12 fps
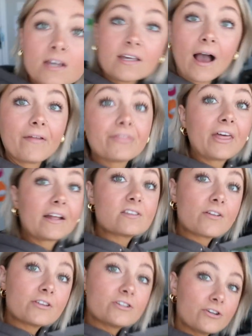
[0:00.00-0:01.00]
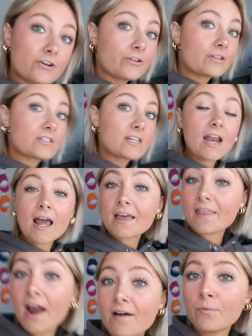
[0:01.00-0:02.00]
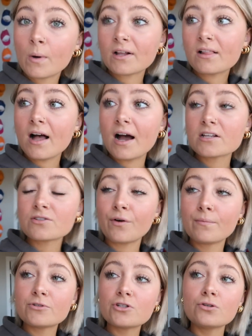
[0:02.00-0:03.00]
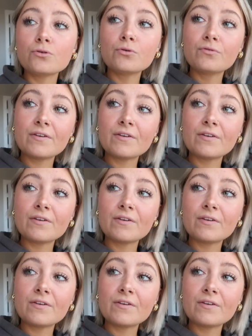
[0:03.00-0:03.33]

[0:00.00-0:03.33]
yeah, that's on the to-do list today. And then I have one class from two